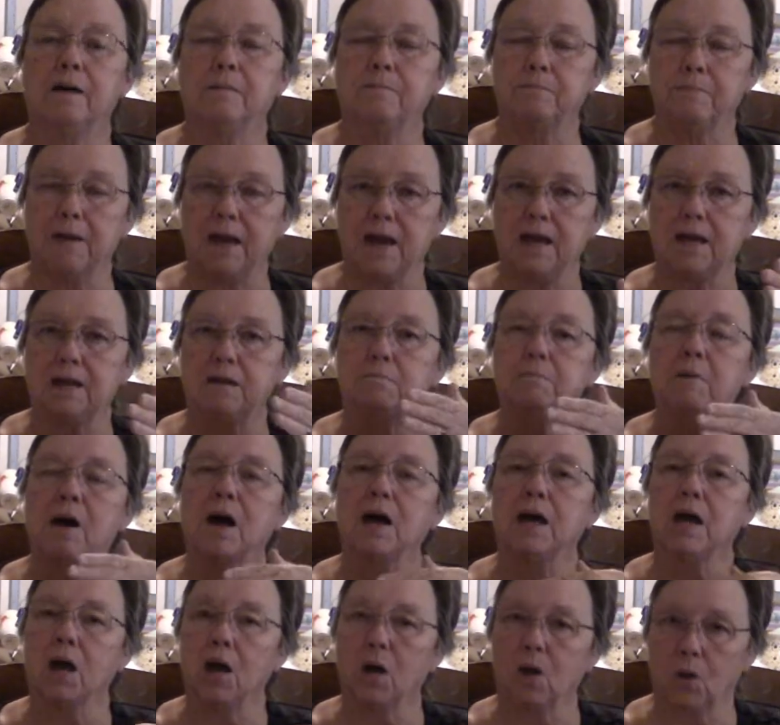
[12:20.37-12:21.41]
made
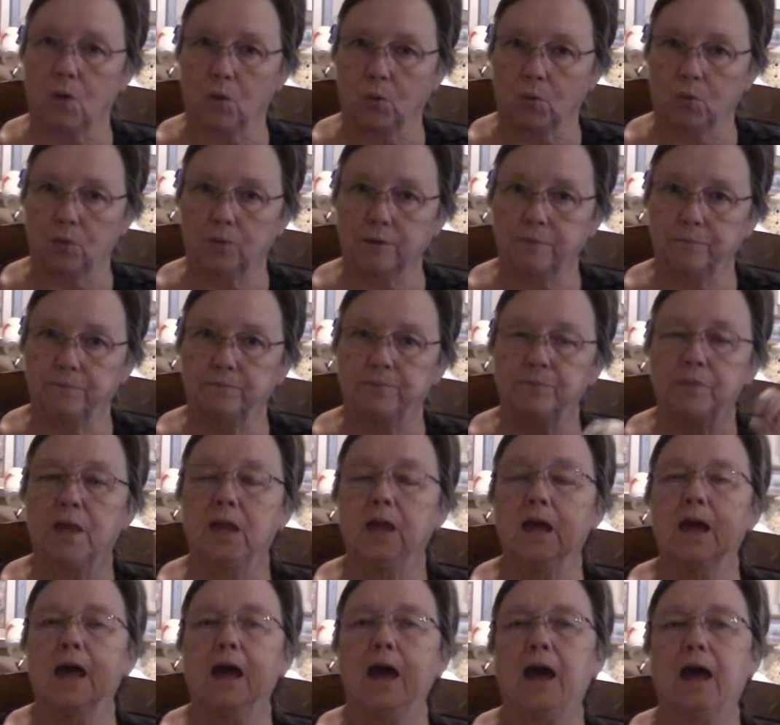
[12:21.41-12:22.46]
my own.
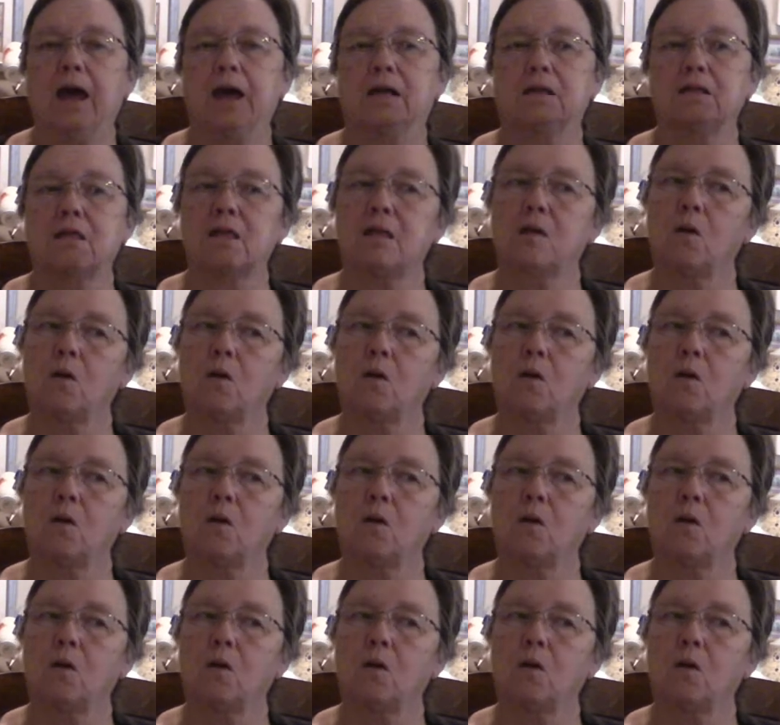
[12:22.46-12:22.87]
And